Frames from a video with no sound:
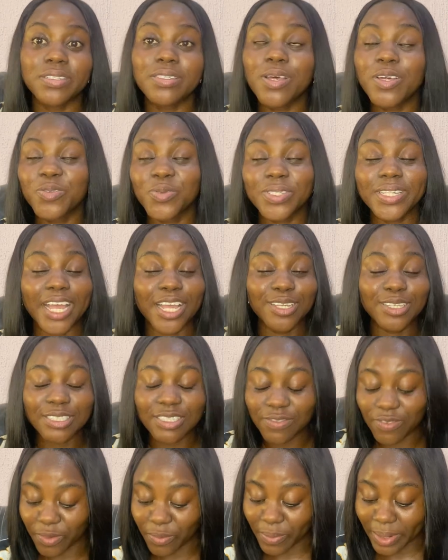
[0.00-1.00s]
That's what I use
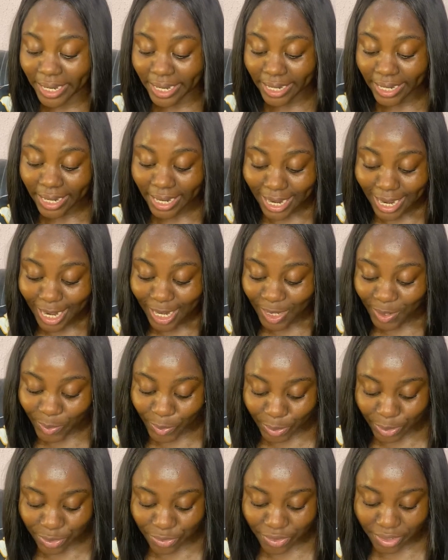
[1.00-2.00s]
for my
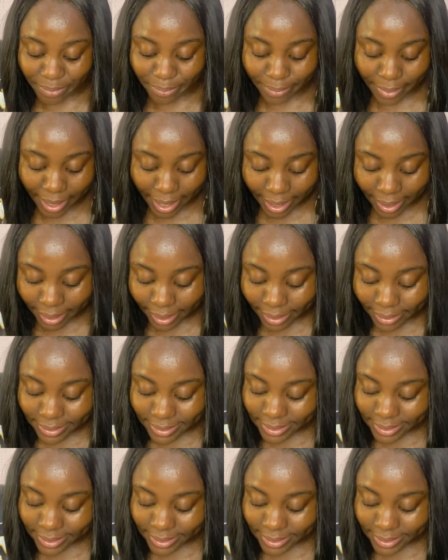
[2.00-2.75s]
laundry bag.